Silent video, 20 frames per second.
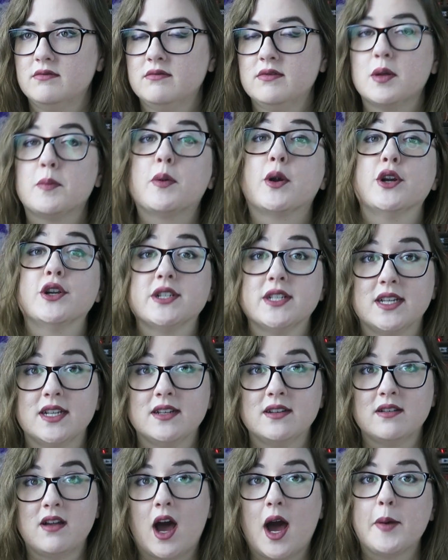the
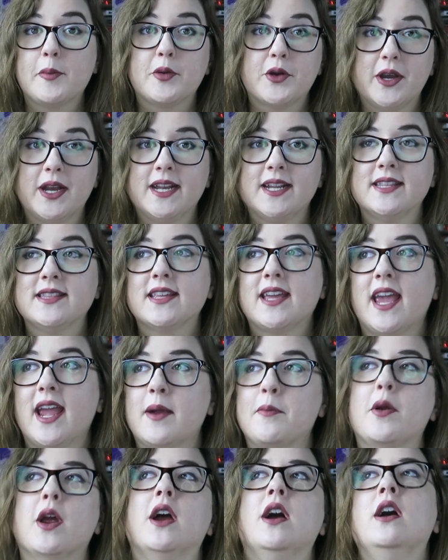person operating the
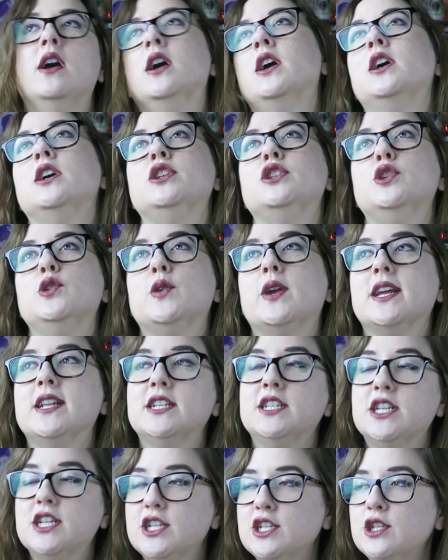camera to
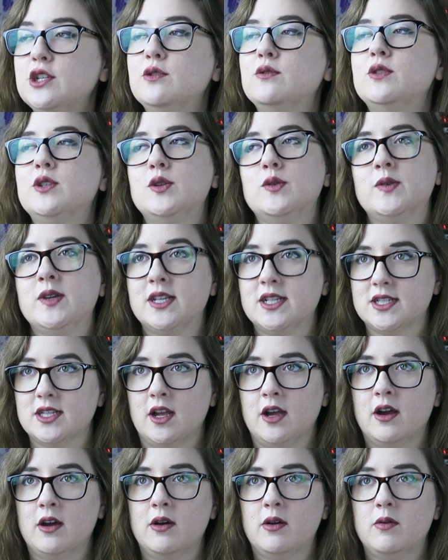continue doing
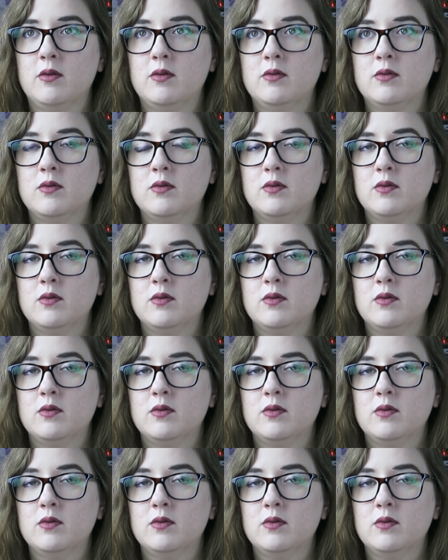so